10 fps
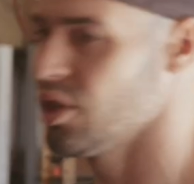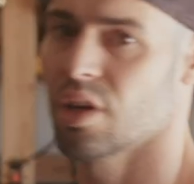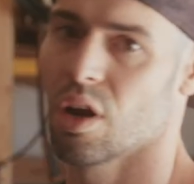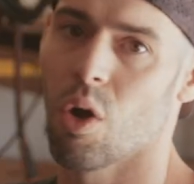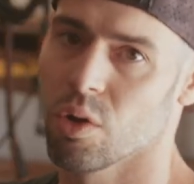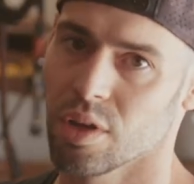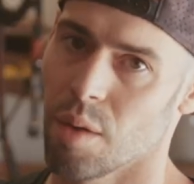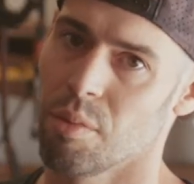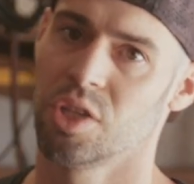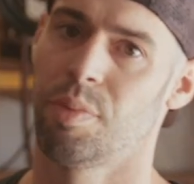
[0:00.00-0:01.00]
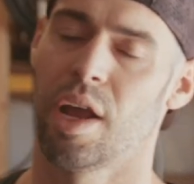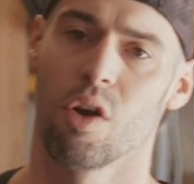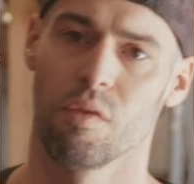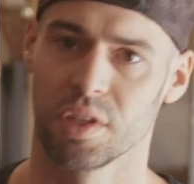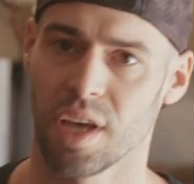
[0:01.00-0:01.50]
just gonna hold up much
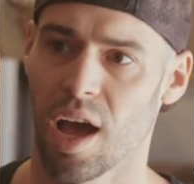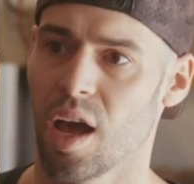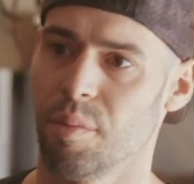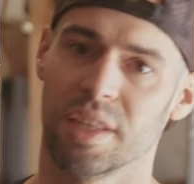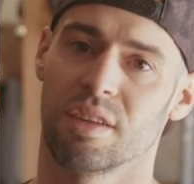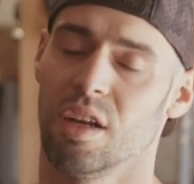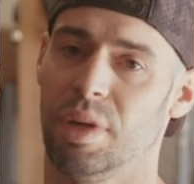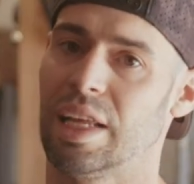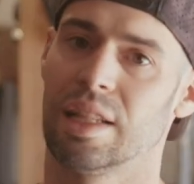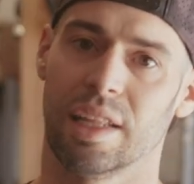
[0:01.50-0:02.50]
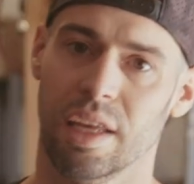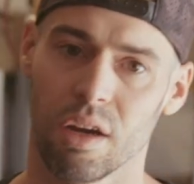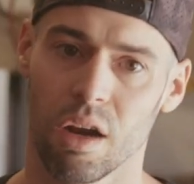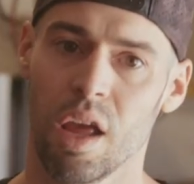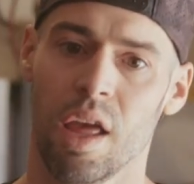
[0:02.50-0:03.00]
better over time. It's gonna be
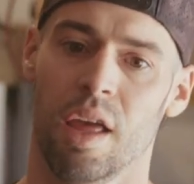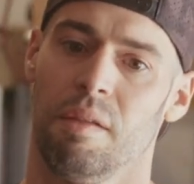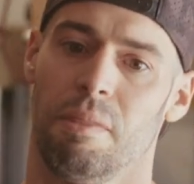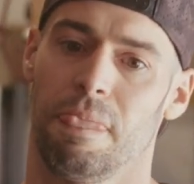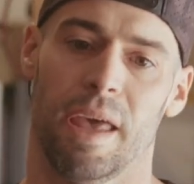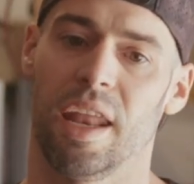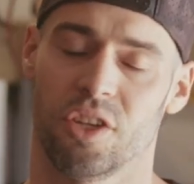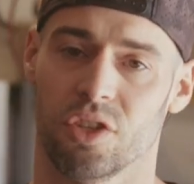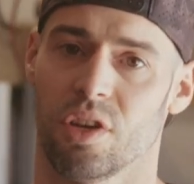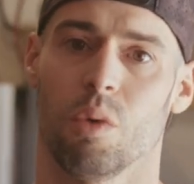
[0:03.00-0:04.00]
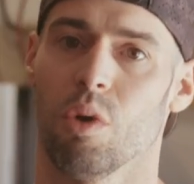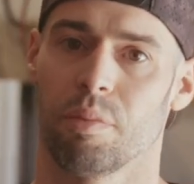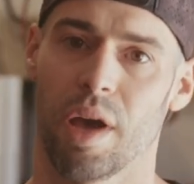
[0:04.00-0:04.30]
cleaner, and it's just gonna work